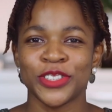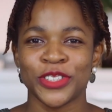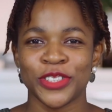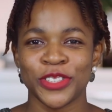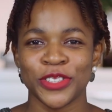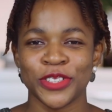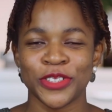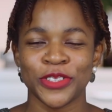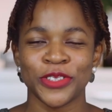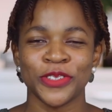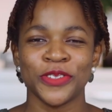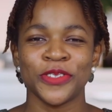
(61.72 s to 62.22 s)

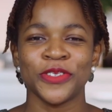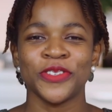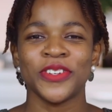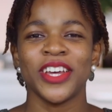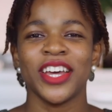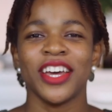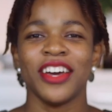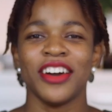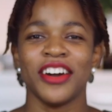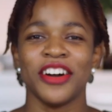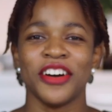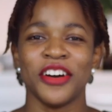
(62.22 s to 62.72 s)
to
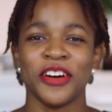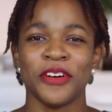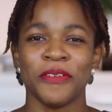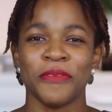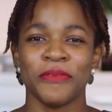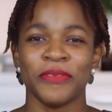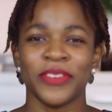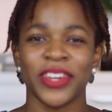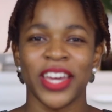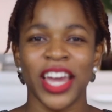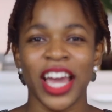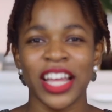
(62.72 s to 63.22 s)

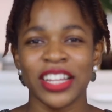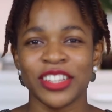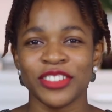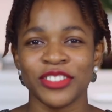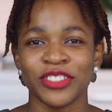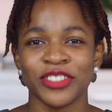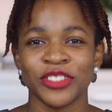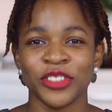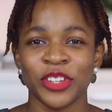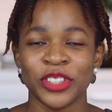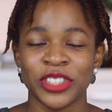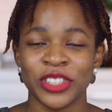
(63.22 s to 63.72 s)
um,
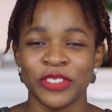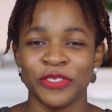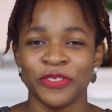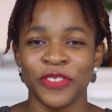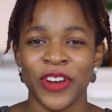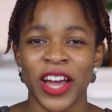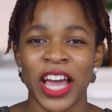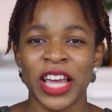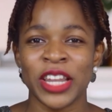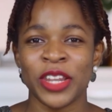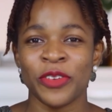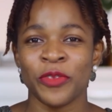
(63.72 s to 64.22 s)
get
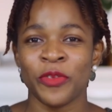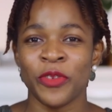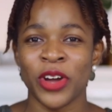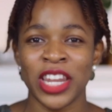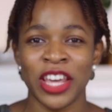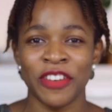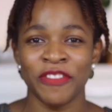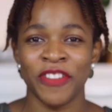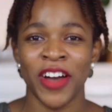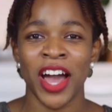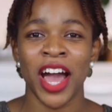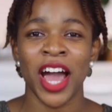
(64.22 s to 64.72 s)
notified
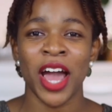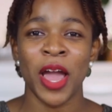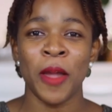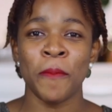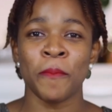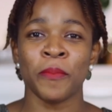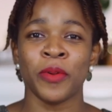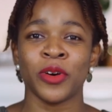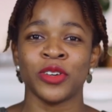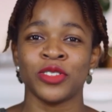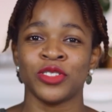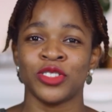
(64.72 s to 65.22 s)
whenever I
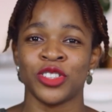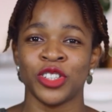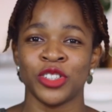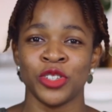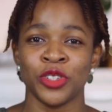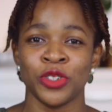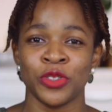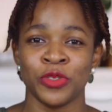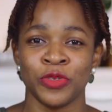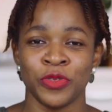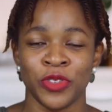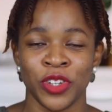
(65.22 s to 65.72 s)
post a
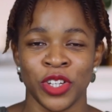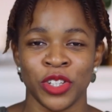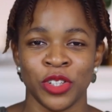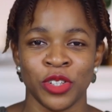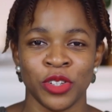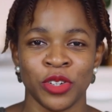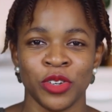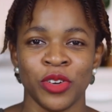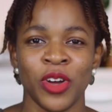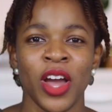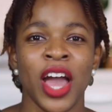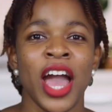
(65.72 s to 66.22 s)
new
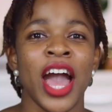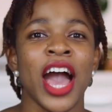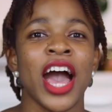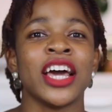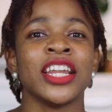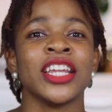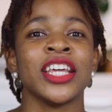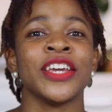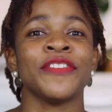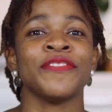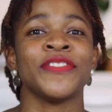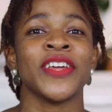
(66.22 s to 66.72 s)
video.
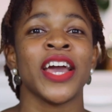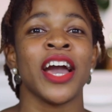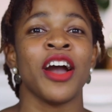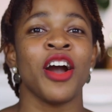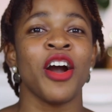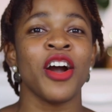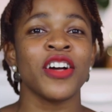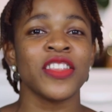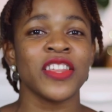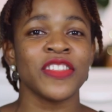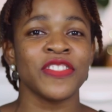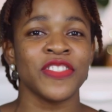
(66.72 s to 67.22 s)
And if there are
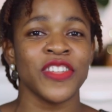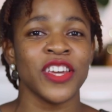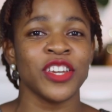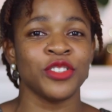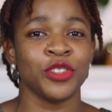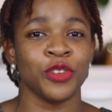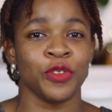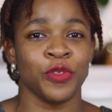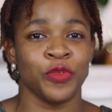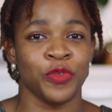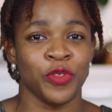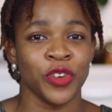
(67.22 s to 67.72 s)
other
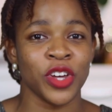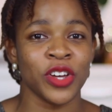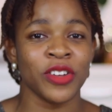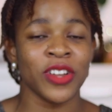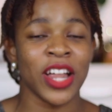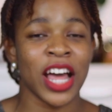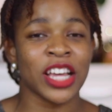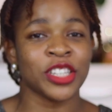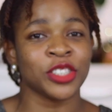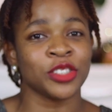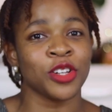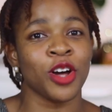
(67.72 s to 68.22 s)
things you feel
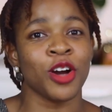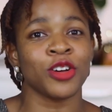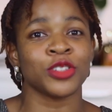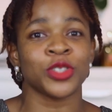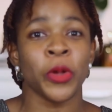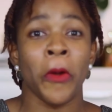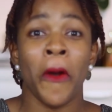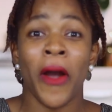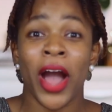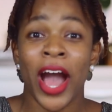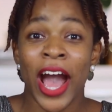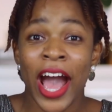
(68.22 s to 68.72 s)
I should
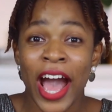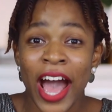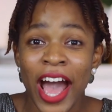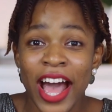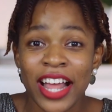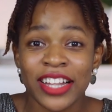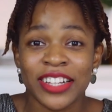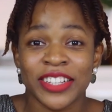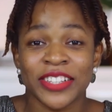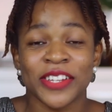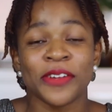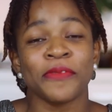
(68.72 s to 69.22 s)
also
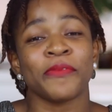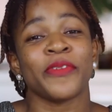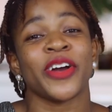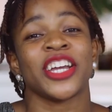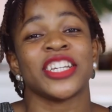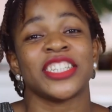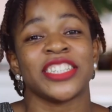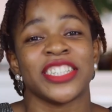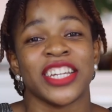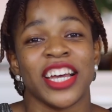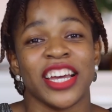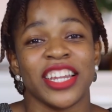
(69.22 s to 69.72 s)
add to
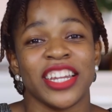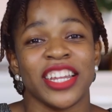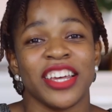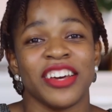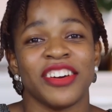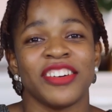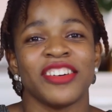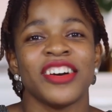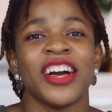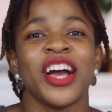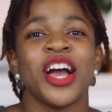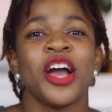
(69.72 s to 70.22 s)
my
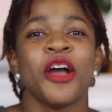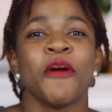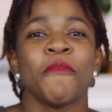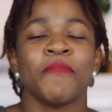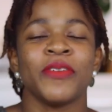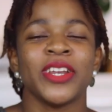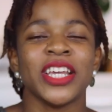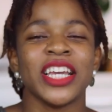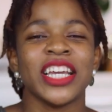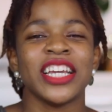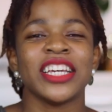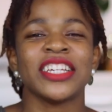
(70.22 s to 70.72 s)
channel,
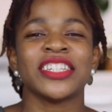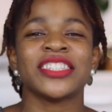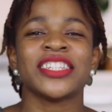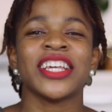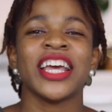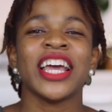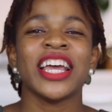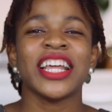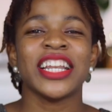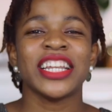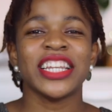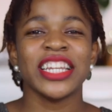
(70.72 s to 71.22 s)
please
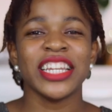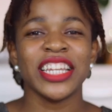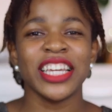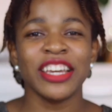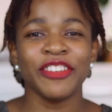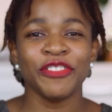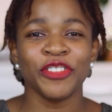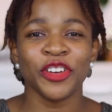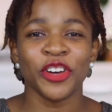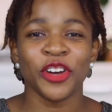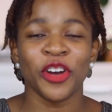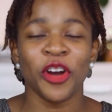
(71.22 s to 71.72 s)

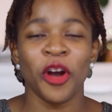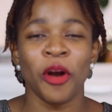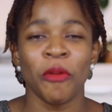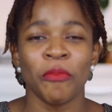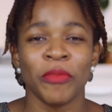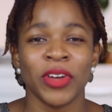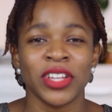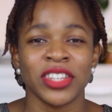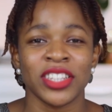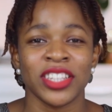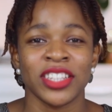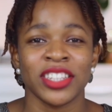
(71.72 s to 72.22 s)
leave your
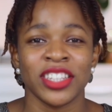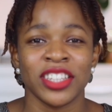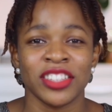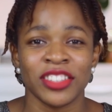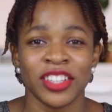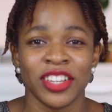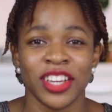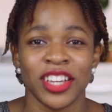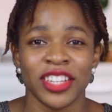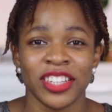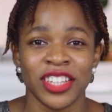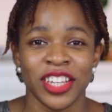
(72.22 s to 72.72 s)
comment in,
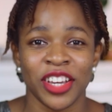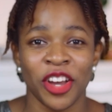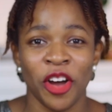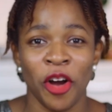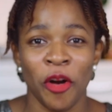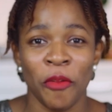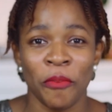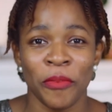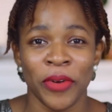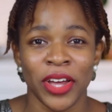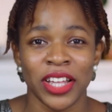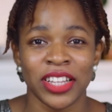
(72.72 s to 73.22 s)
this, in the
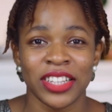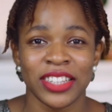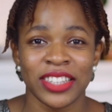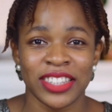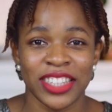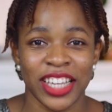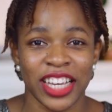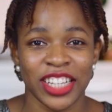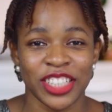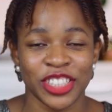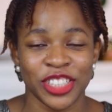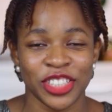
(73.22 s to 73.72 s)
comment
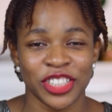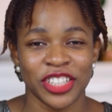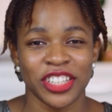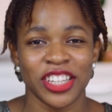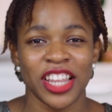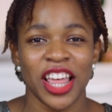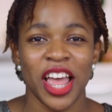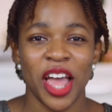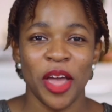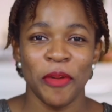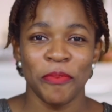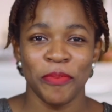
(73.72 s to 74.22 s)

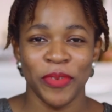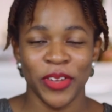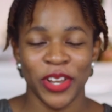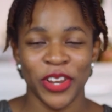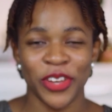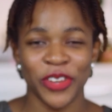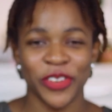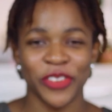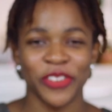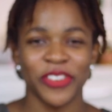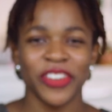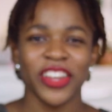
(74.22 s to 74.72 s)
section
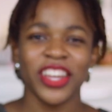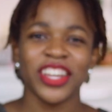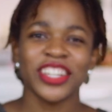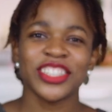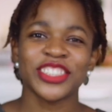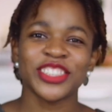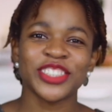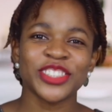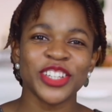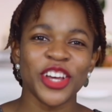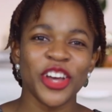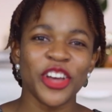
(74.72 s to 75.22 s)
below.
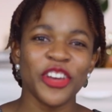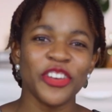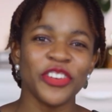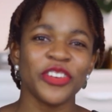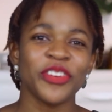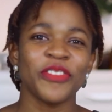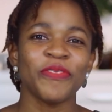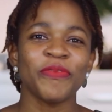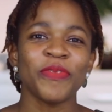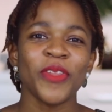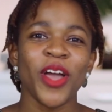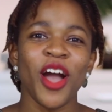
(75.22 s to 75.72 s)
So
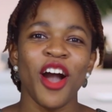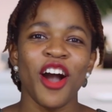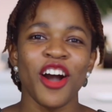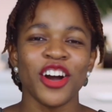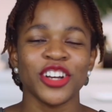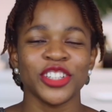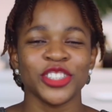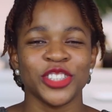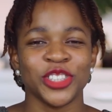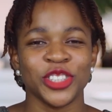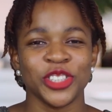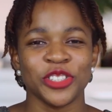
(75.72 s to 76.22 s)

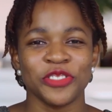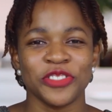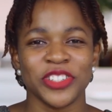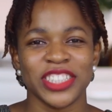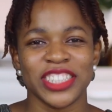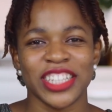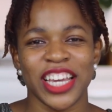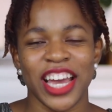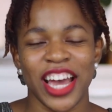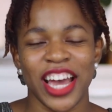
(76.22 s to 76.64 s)
onto it,